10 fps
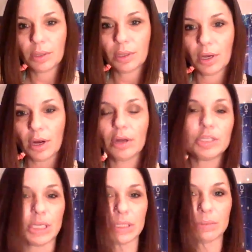the
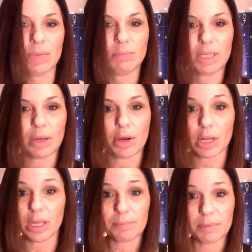urges. Maybe they're a
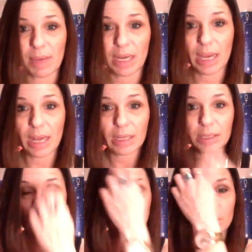kleptomaniac.
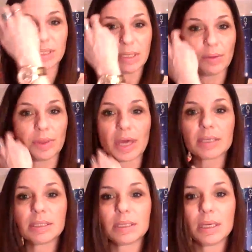They just steal
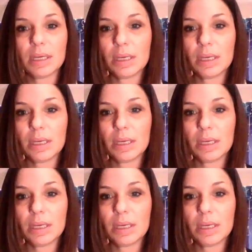things.